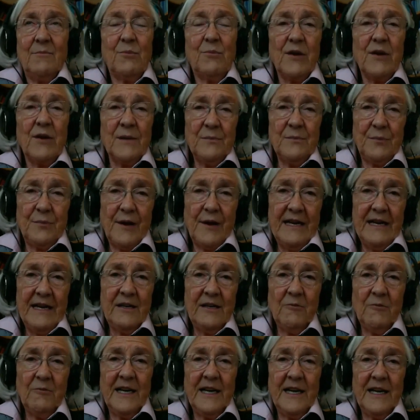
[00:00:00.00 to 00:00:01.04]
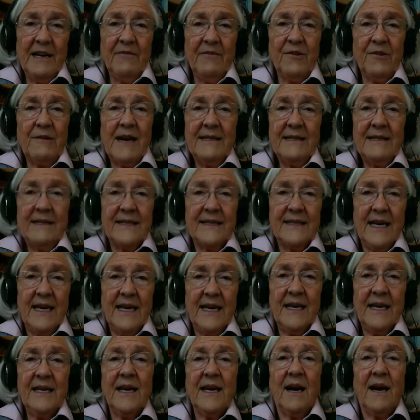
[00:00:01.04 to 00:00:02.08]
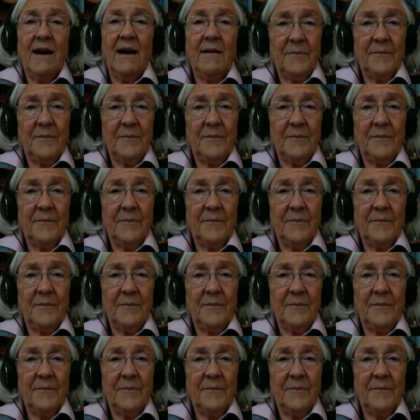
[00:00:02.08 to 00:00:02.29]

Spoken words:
broken brain or whatever, I say,